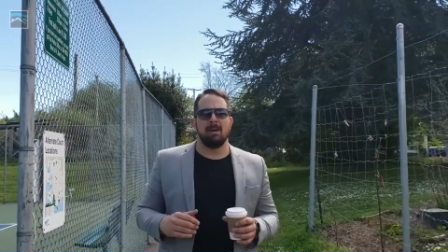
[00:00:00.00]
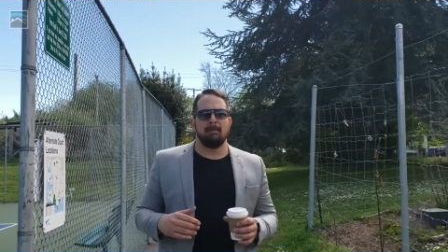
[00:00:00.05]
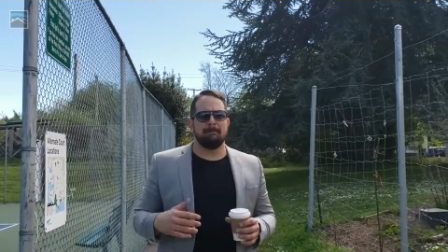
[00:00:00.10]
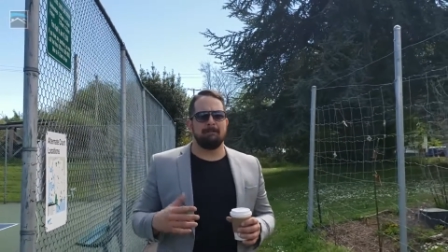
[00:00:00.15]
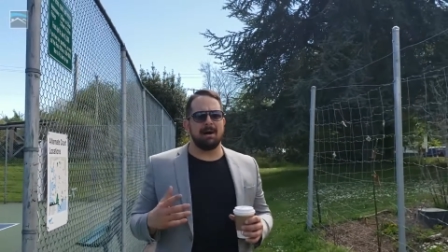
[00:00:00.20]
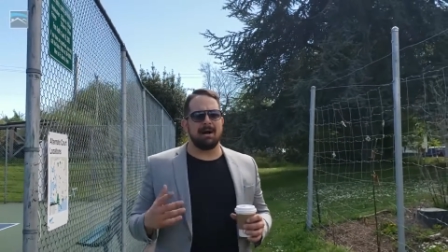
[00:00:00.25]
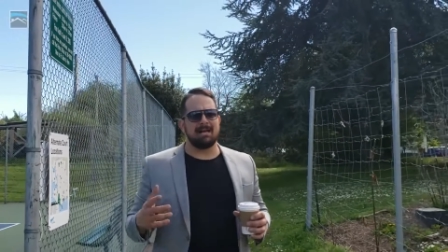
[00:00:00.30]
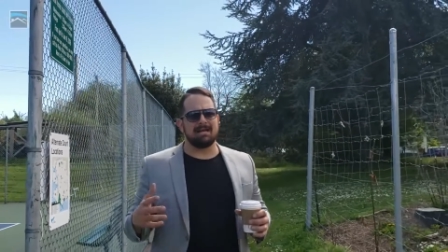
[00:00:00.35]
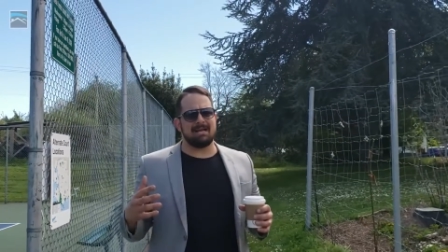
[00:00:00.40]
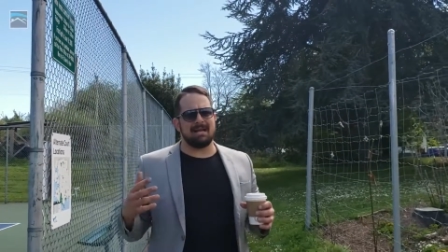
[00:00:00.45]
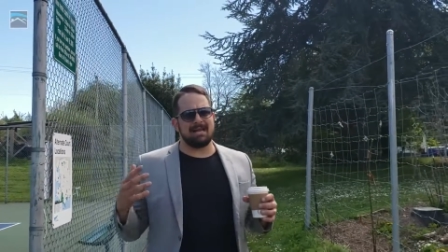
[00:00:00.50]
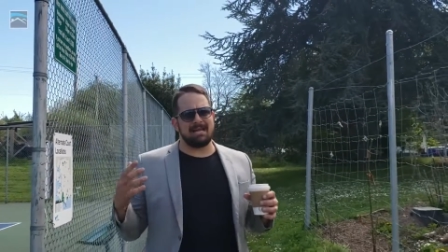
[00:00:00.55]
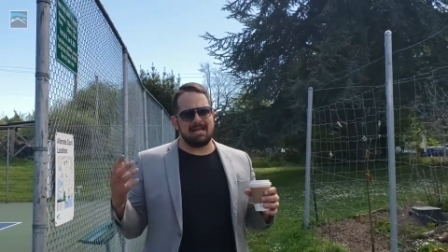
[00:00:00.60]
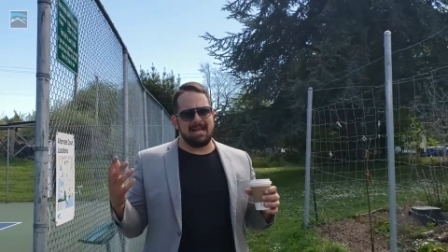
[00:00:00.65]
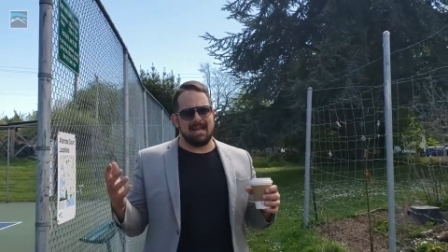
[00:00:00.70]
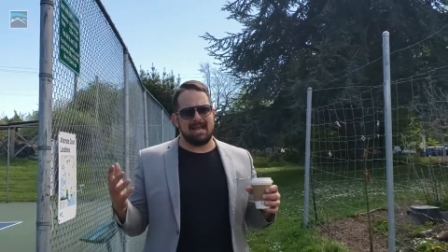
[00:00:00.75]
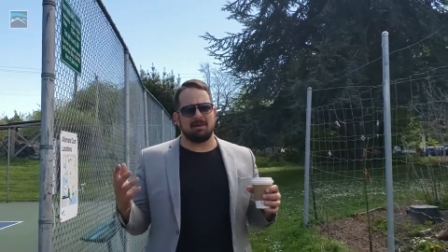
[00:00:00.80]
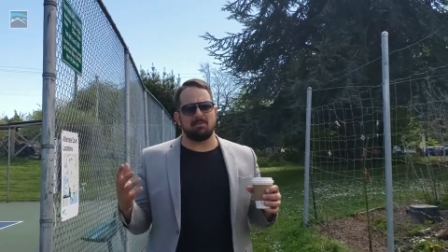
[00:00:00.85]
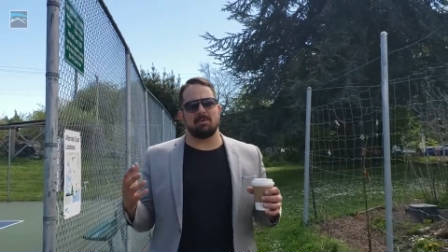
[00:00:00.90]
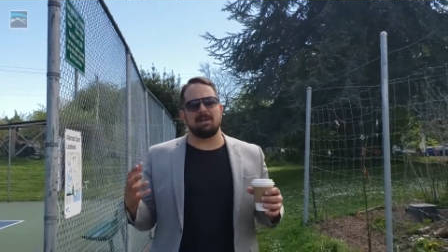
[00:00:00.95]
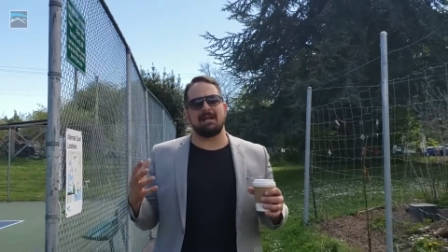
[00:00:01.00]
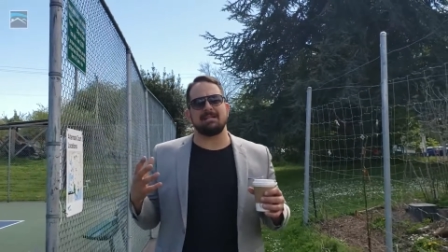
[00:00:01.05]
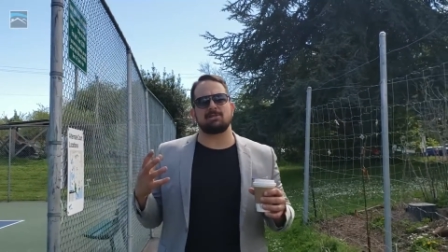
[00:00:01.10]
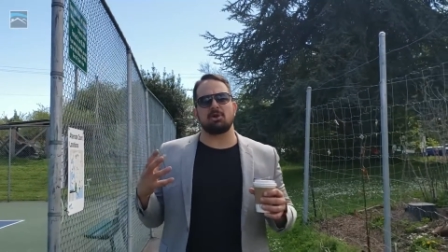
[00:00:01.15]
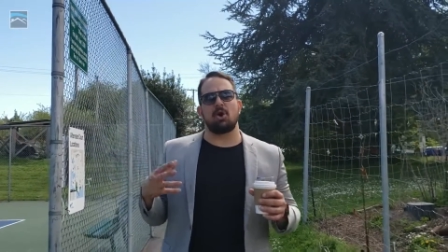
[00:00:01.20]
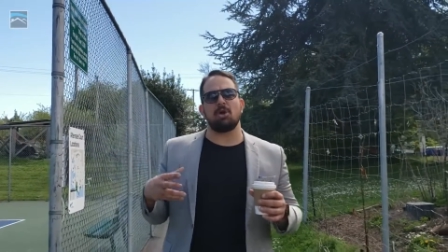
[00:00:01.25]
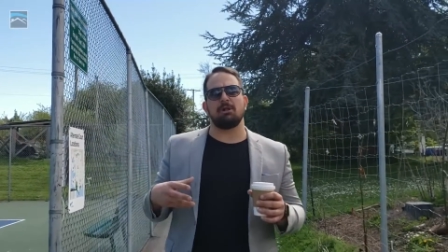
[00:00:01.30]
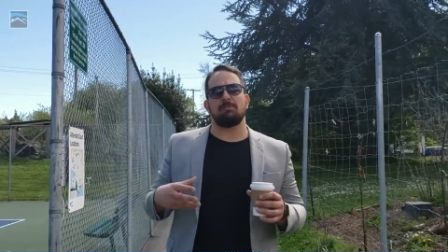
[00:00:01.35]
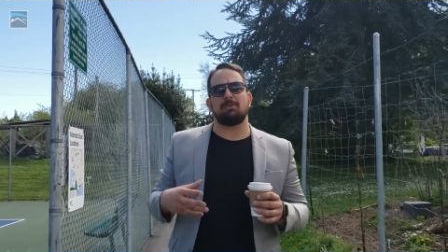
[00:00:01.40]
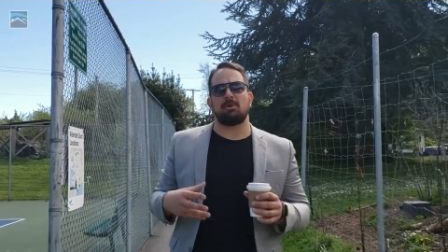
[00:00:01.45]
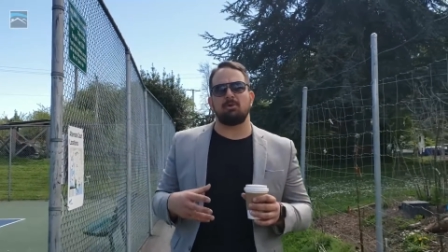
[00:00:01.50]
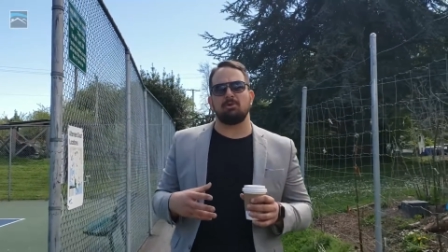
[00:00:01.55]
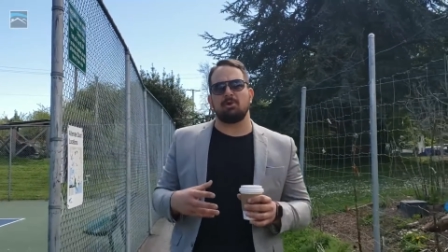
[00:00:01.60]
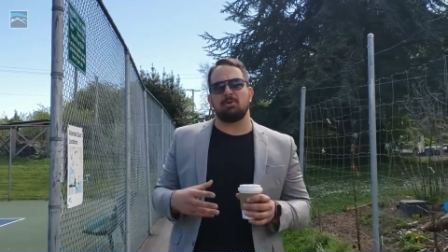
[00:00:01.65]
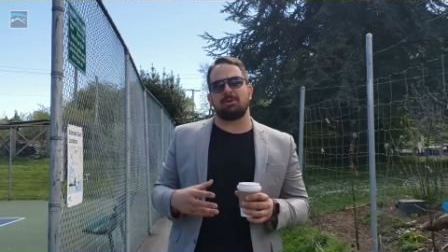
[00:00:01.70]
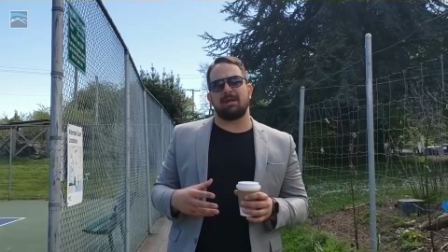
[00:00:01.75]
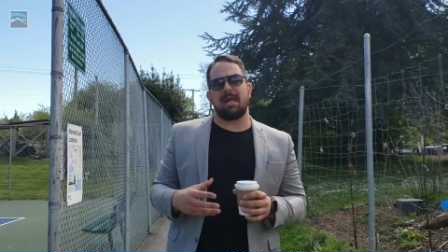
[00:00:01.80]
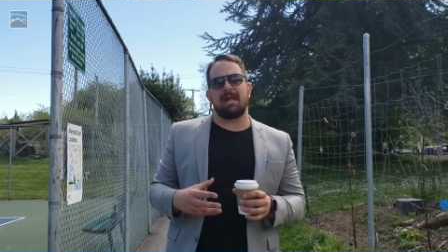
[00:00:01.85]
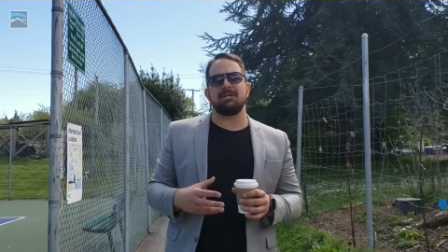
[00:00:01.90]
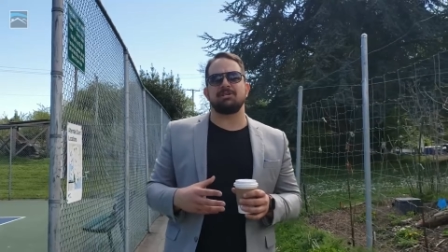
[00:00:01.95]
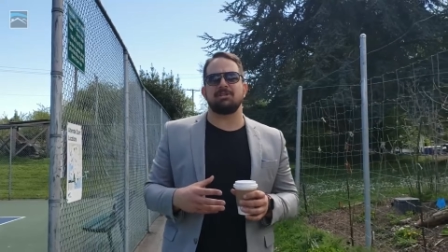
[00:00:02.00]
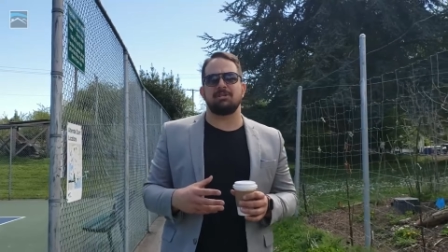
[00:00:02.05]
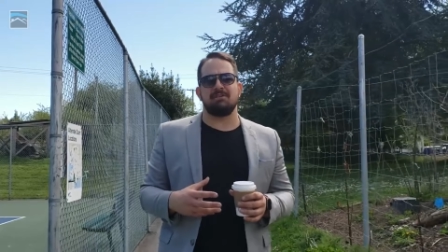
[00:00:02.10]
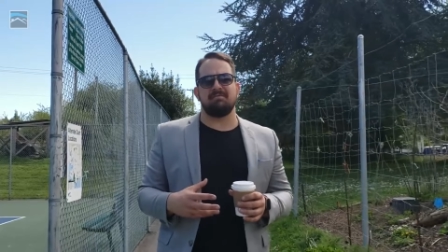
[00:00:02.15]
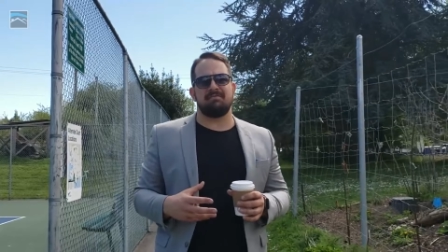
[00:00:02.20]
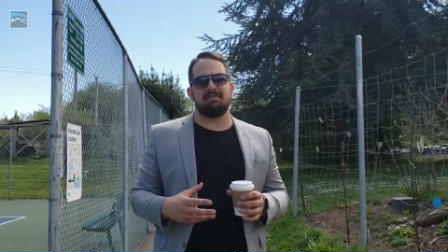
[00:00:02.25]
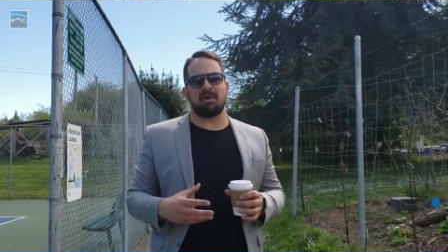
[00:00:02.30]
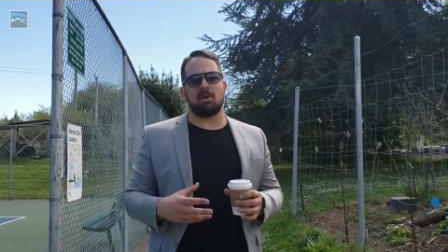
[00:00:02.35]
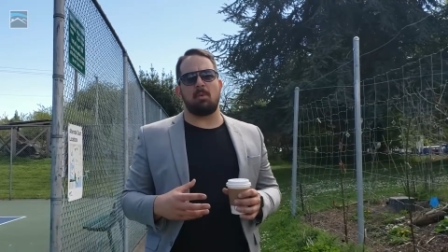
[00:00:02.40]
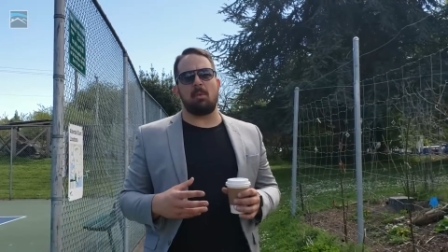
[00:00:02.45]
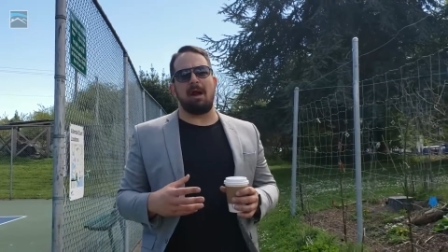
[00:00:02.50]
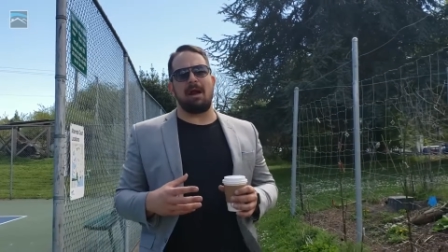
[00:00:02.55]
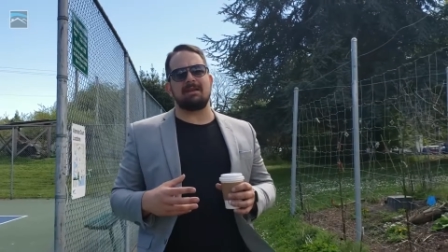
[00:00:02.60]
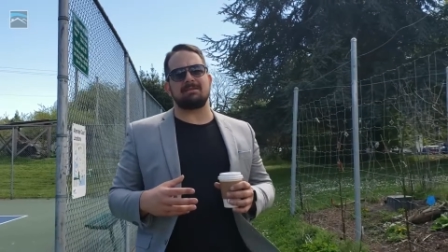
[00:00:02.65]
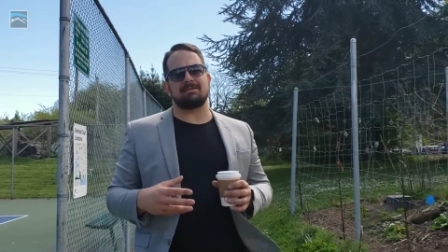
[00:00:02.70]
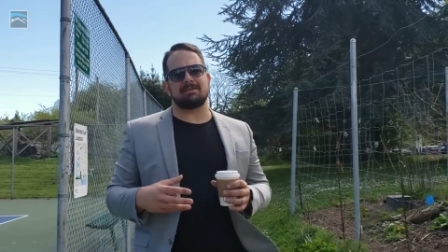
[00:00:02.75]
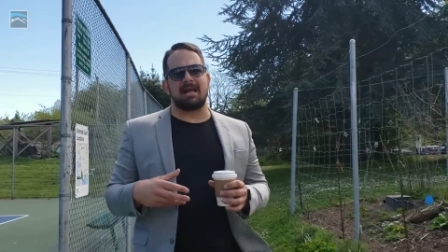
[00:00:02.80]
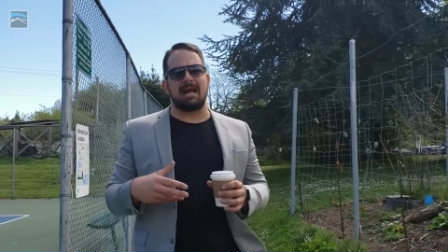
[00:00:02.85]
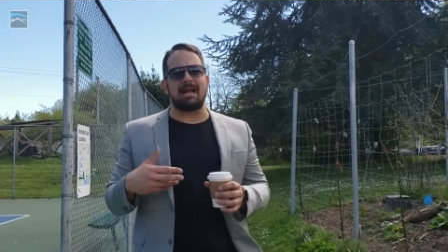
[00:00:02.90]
But again, it's all about location in Vic West.